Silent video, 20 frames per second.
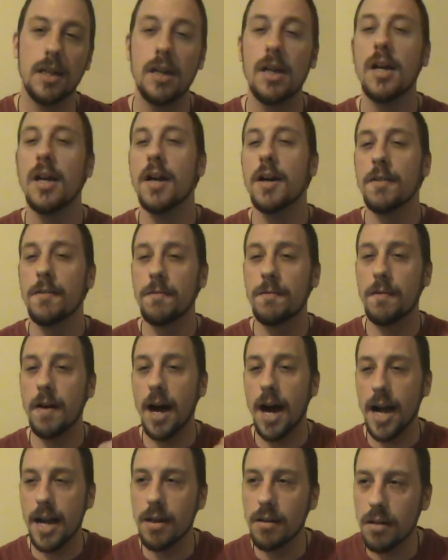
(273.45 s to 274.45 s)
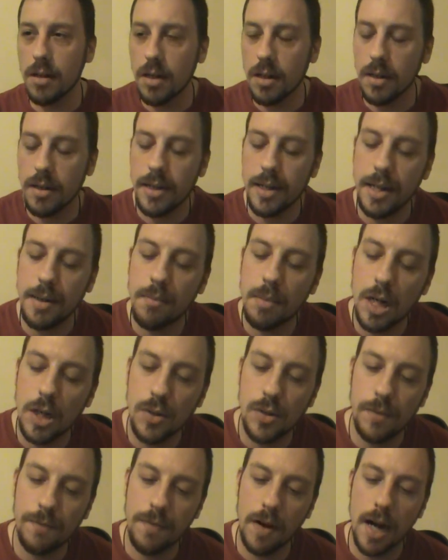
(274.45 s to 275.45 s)
Fiery
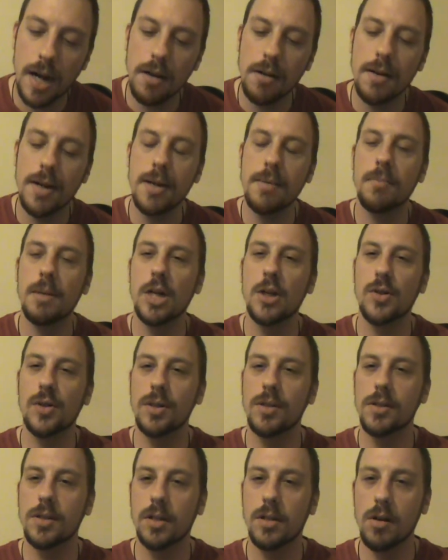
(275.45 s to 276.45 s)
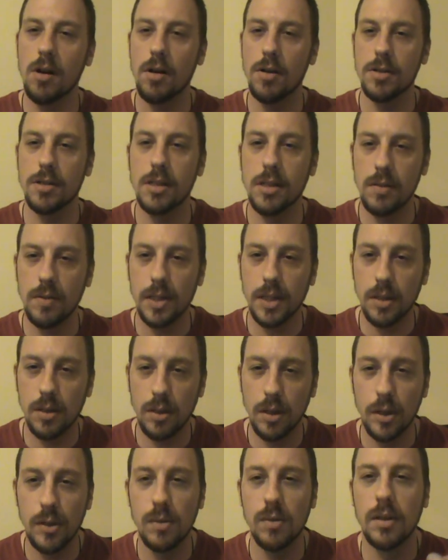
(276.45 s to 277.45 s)
emotions could also
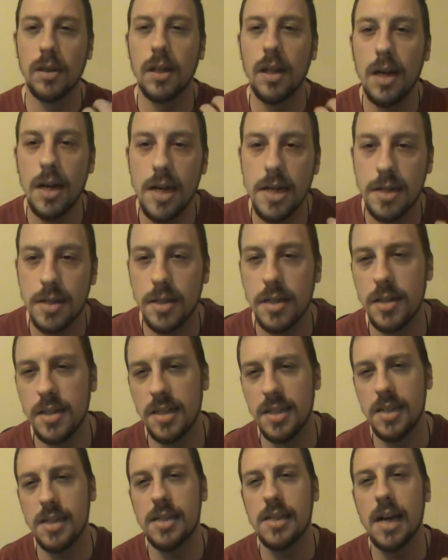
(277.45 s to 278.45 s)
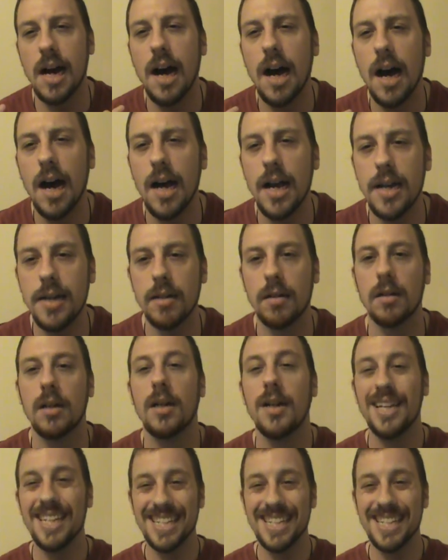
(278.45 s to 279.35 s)
include lust, desire,